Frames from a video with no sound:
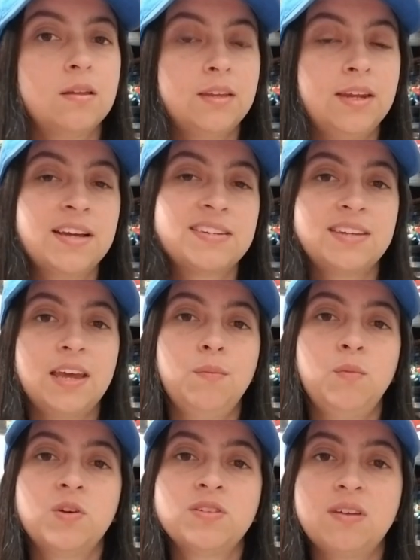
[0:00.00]
The next
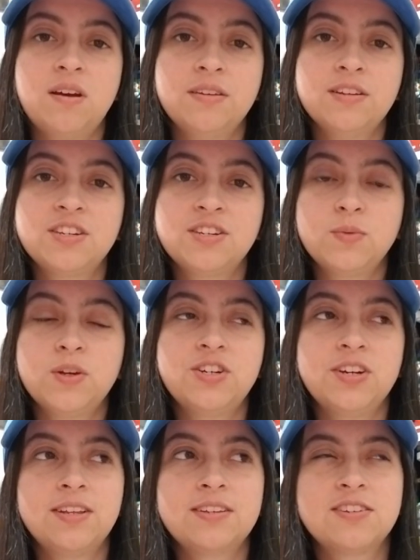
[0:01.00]
game was on the Switch
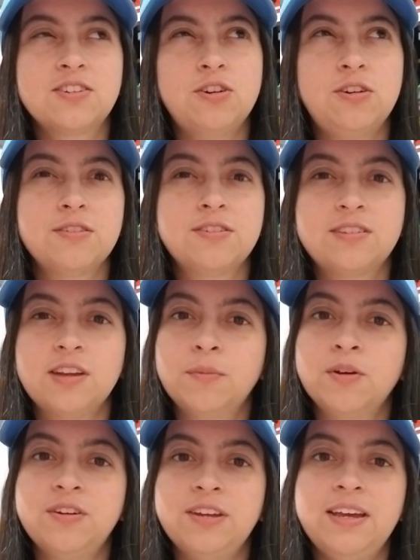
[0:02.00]
and this is called
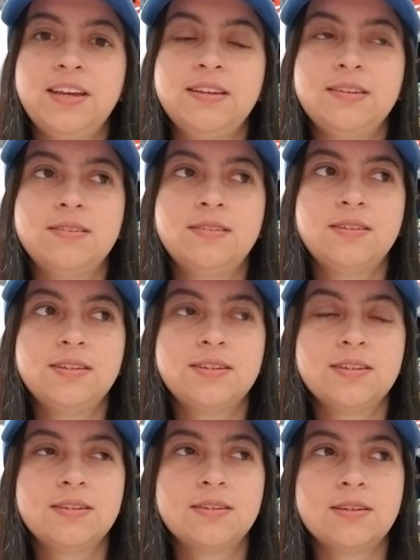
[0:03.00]
Summer Days.
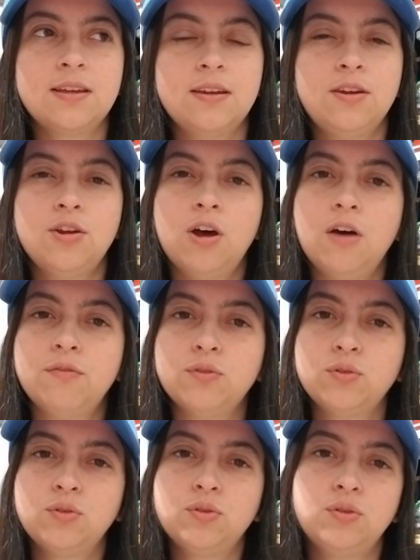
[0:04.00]
This is a
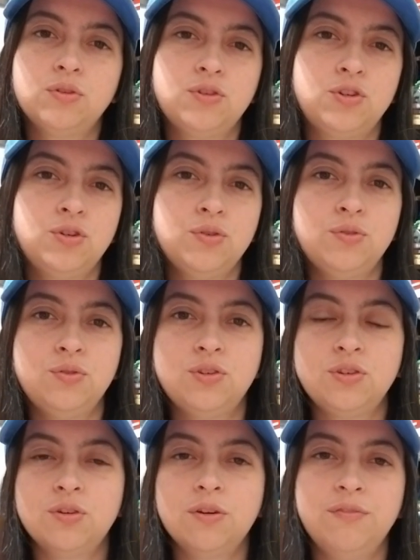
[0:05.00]
novel
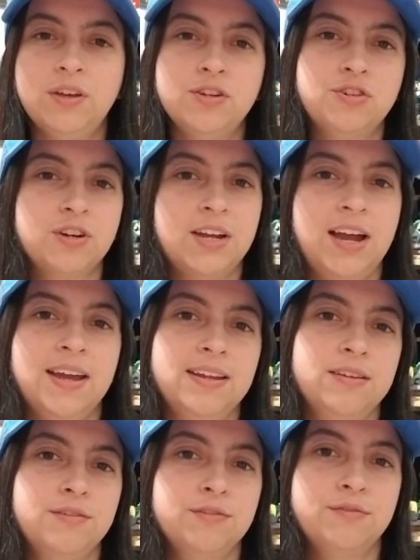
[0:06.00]
choose your adventure kind
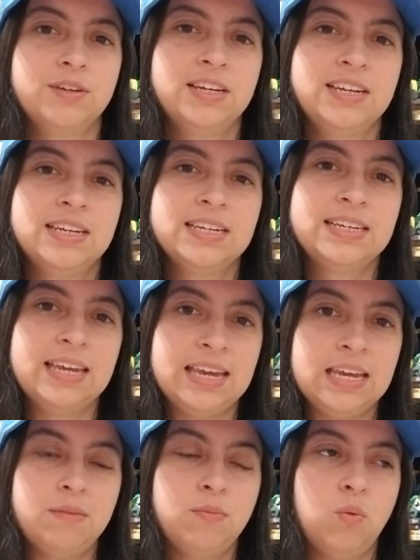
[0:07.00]
of
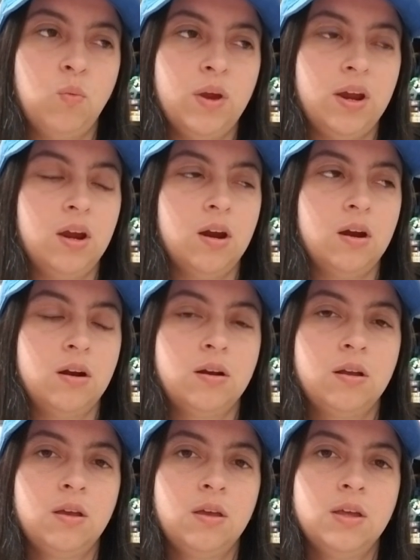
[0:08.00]
game
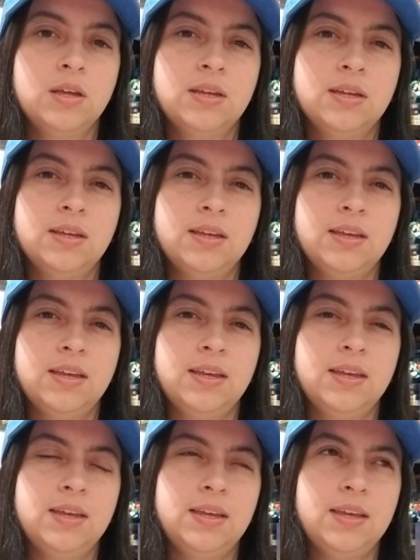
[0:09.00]
where
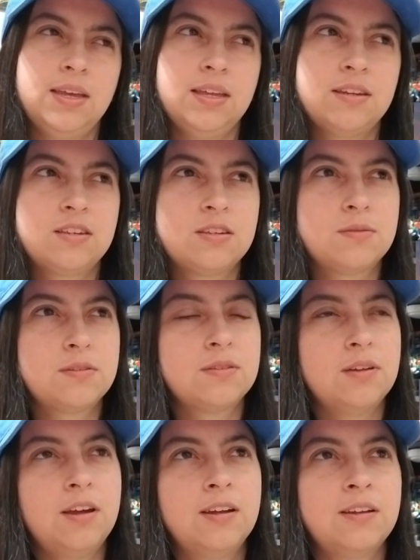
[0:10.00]
it's
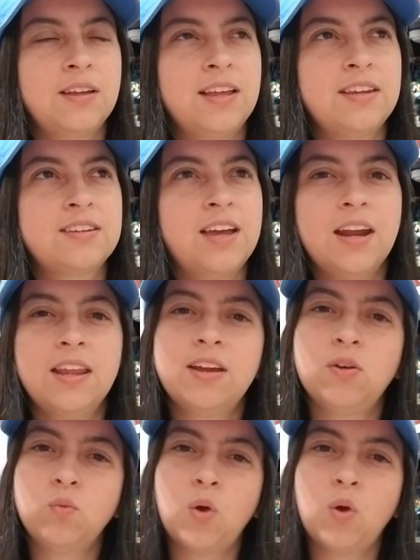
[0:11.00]
kind of like a